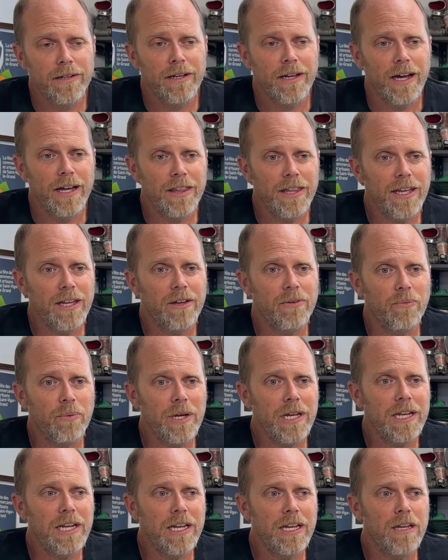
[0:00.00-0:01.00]
I think
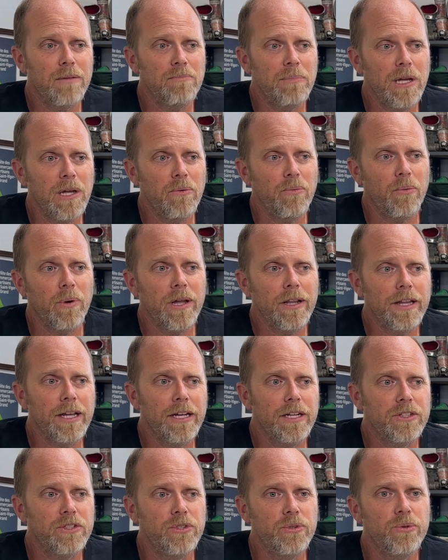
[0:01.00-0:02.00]
we need to be
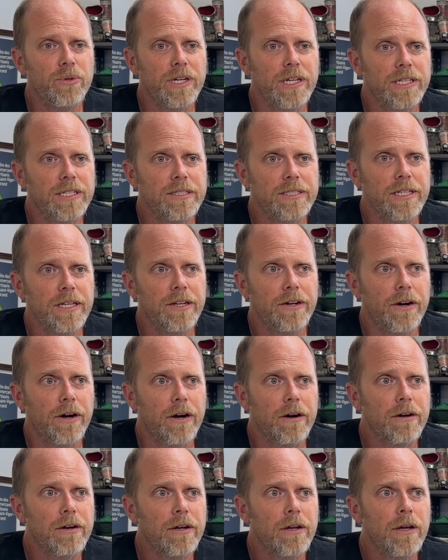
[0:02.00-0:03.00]
willing to
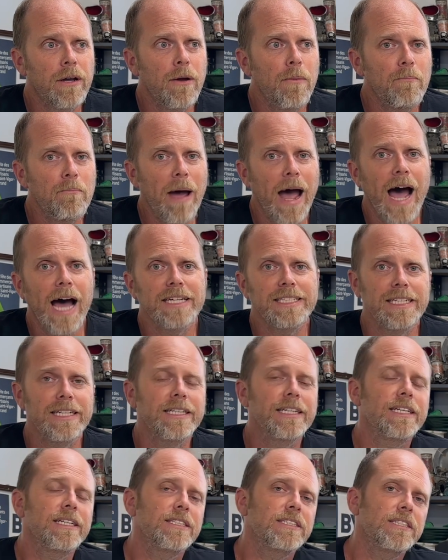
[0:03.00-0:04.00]
consider
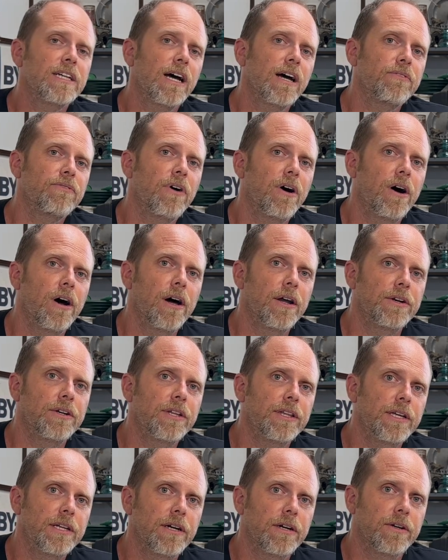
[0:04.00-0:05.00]
passing this stuff on to
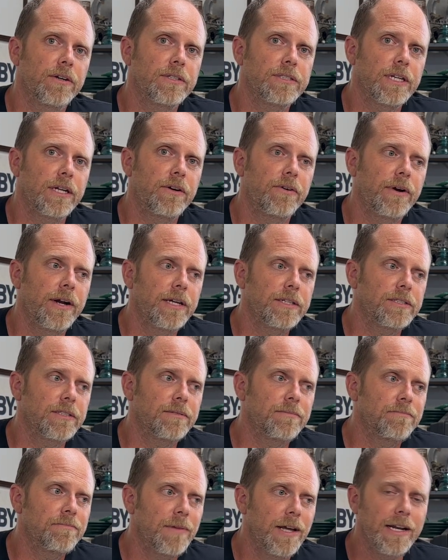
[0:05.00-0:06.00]
the younger generation.
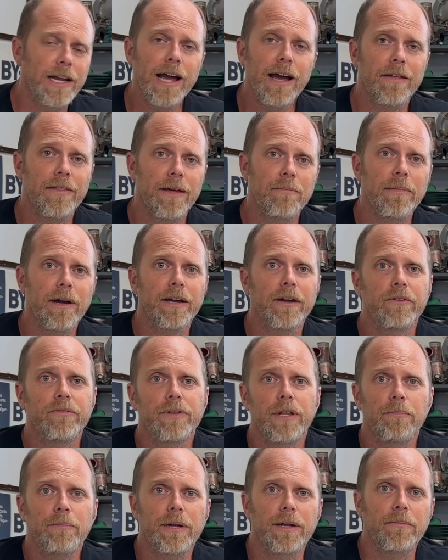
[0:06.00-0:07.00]
And yeah, they might go
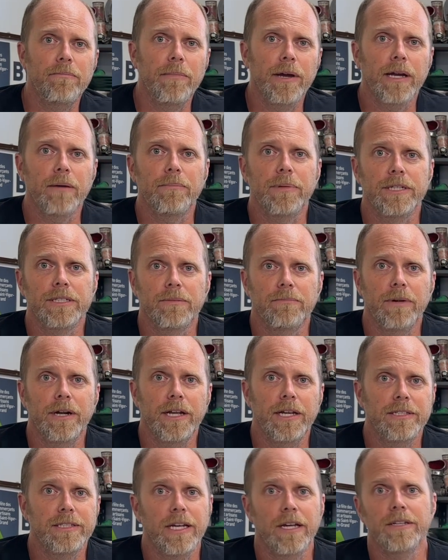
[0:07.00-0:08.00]
flip it and make a bunch of money,
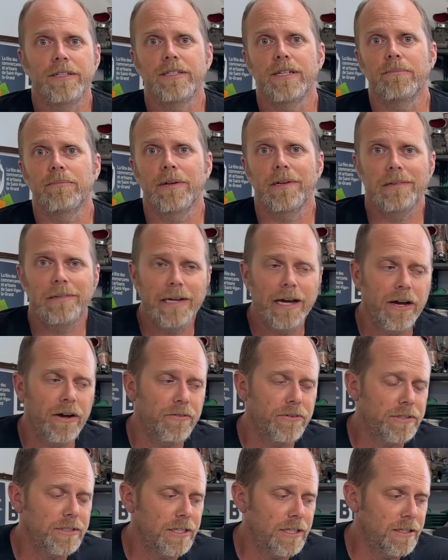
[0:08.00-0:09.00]
sell it to some guy
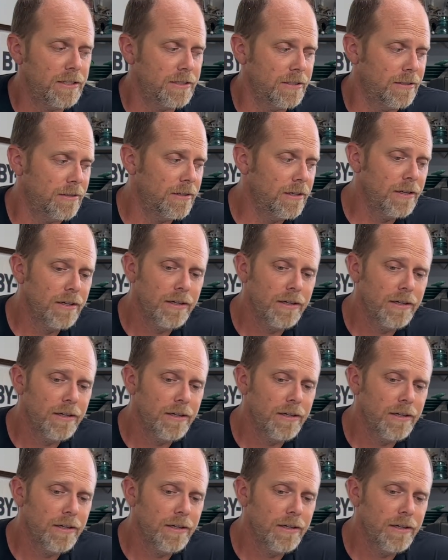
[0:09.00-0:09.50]
overseas, and